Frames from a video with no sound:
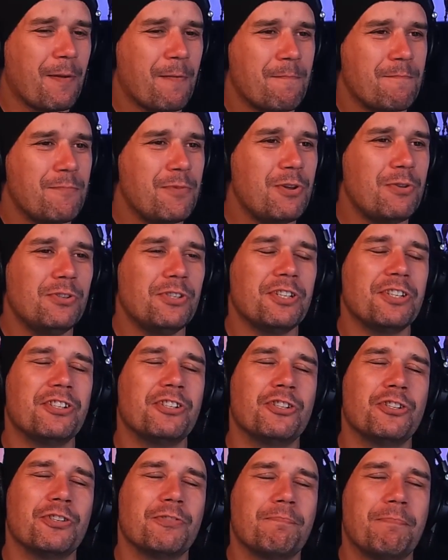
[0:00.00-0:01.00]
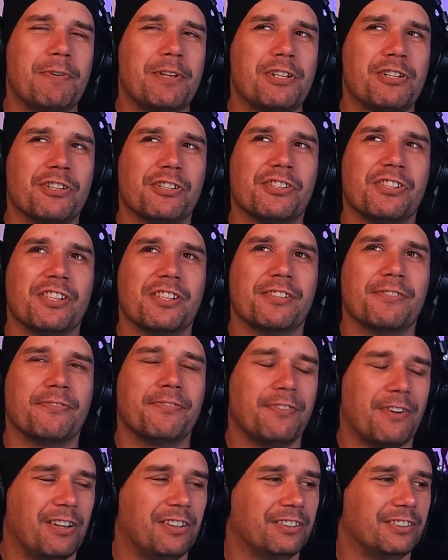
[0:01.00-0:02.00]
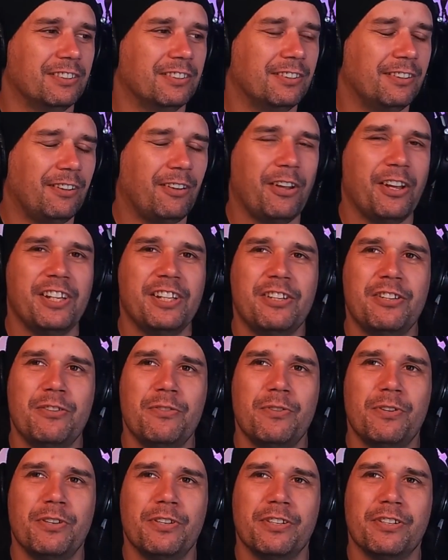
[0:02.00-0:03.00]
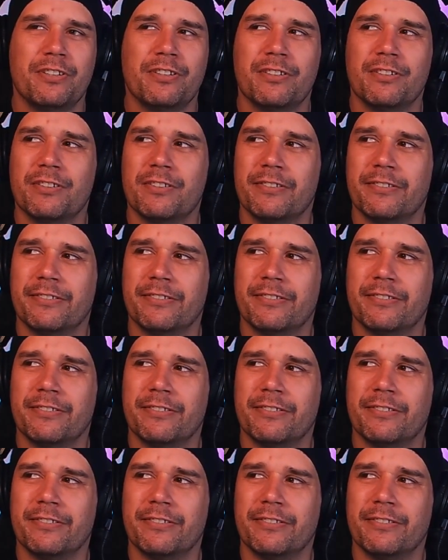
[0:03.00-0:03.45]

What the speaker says: Music should be just this fun. Like, you can...